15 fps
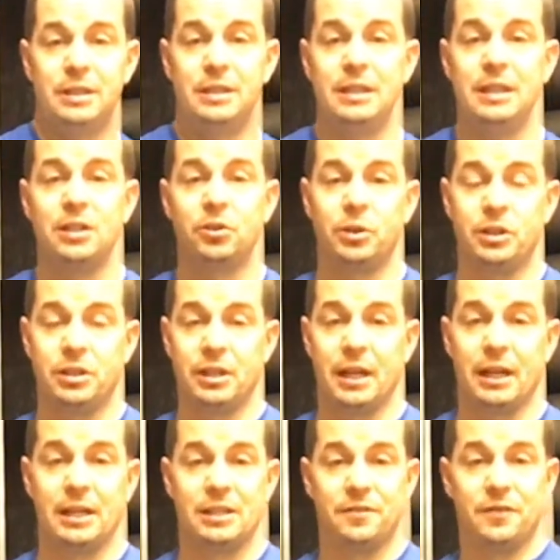decrease
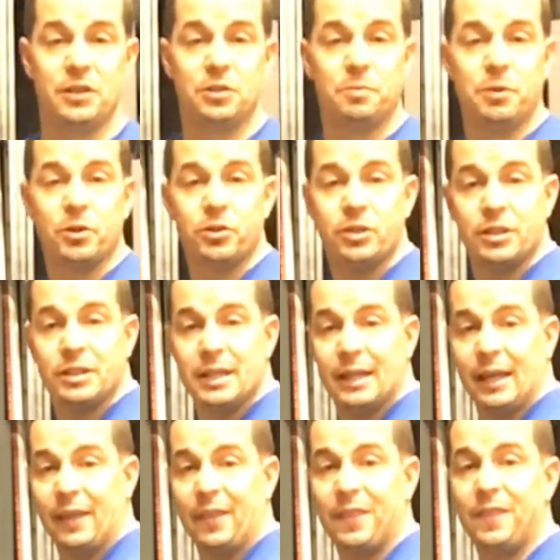that, because if this person is
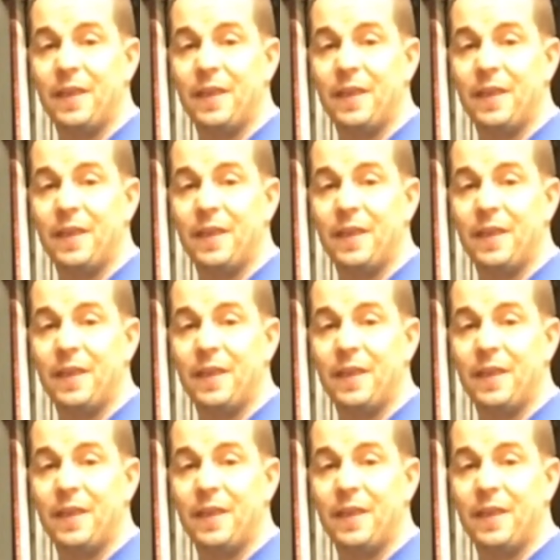taking